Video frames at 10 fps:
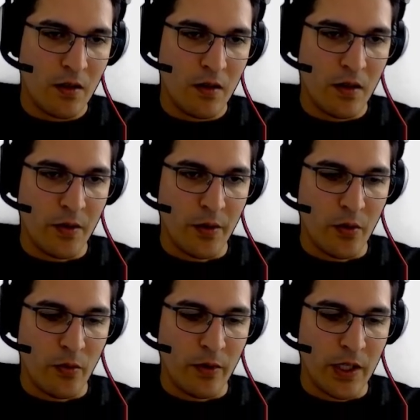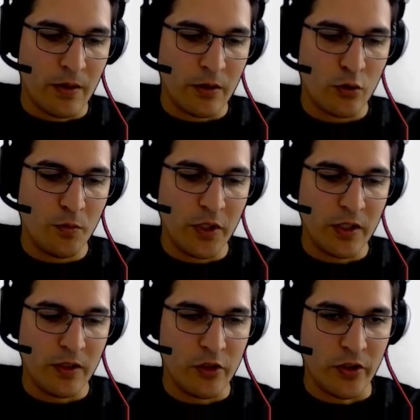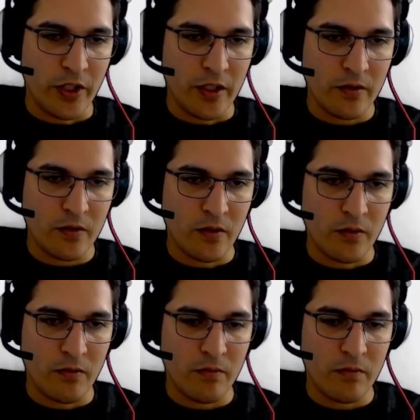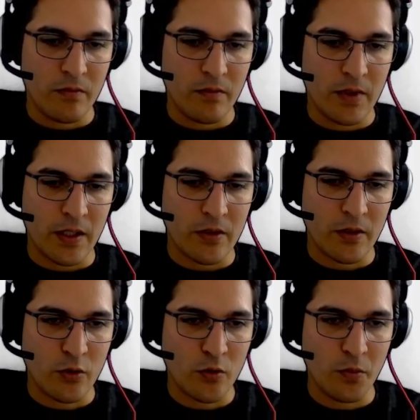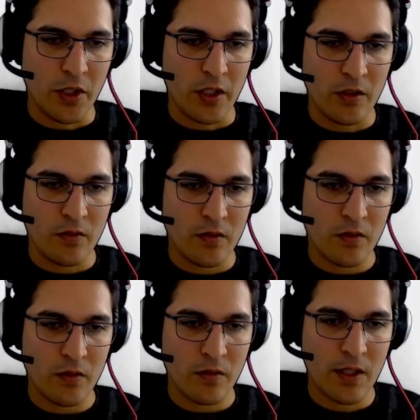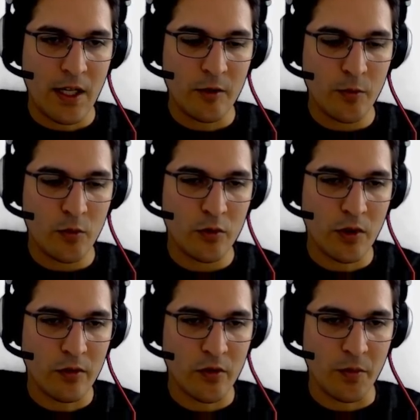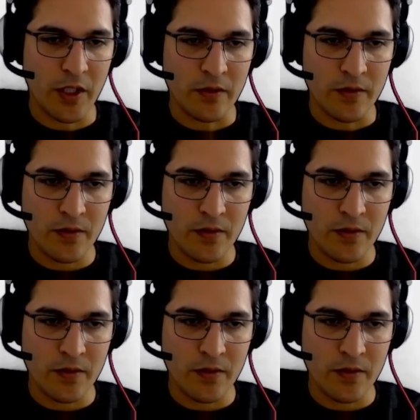I don't know, it should be integer, yeah? So actually it should be int. The output should also be int.